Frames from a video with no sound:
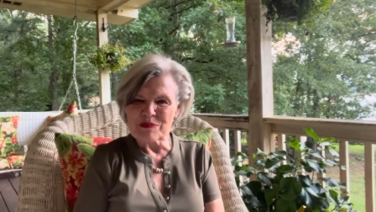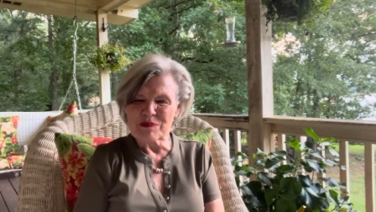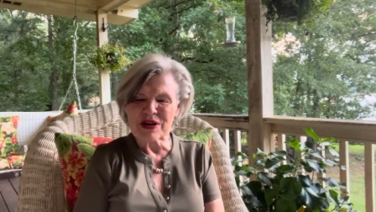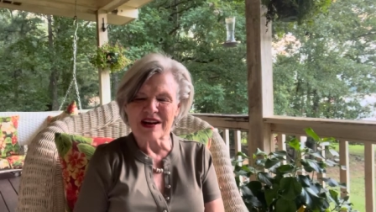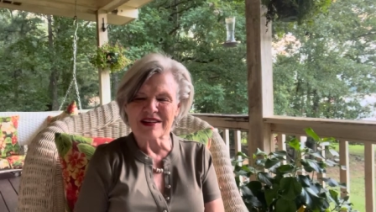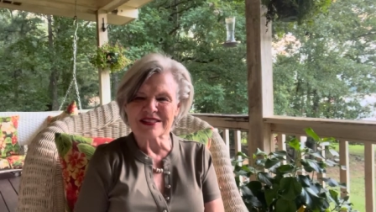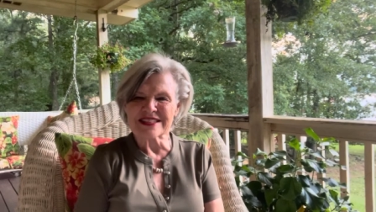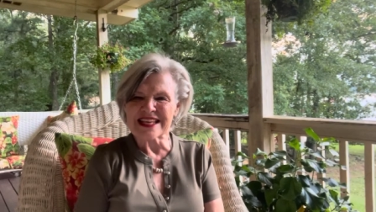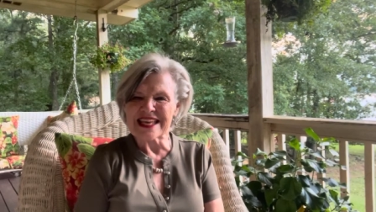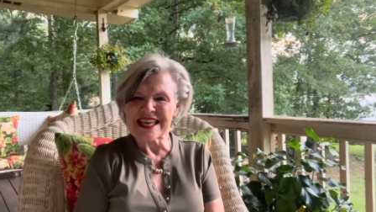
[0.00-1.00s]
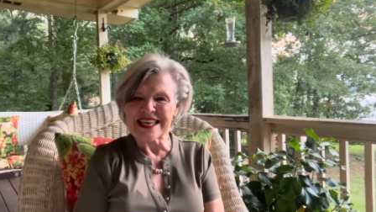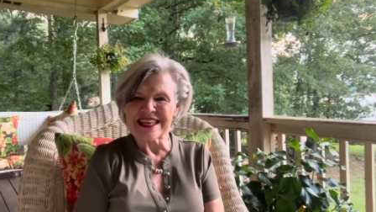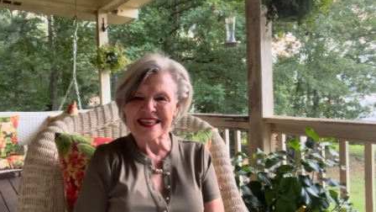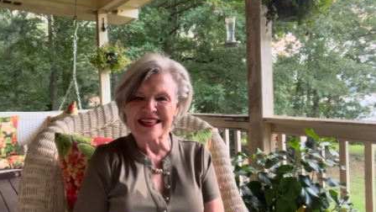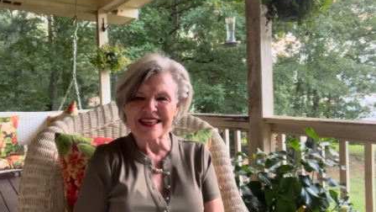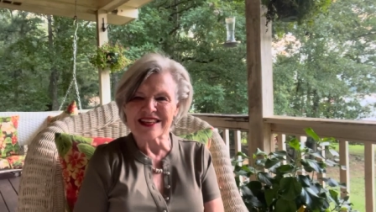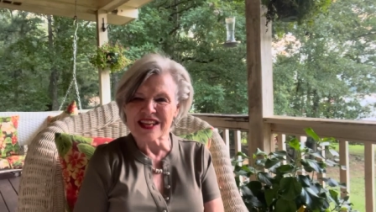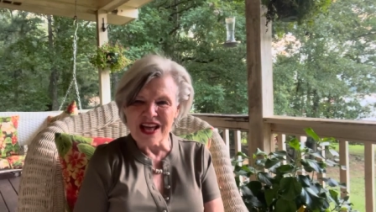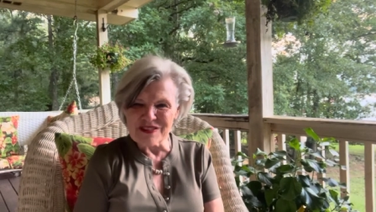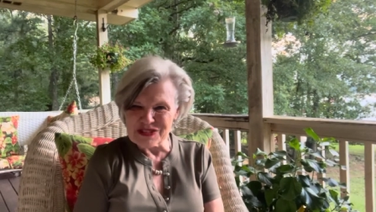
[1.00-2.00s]
because he
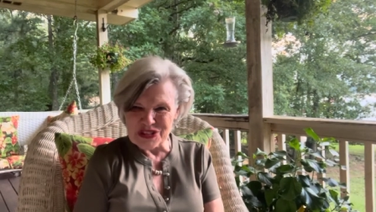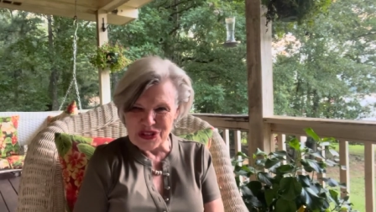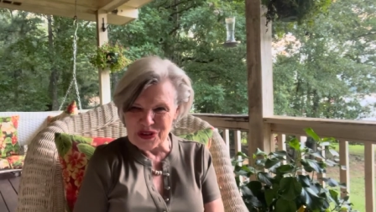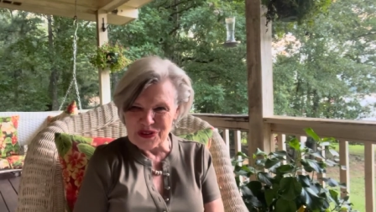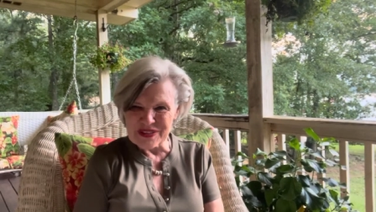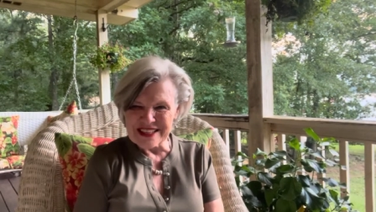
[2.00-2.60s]
loves you,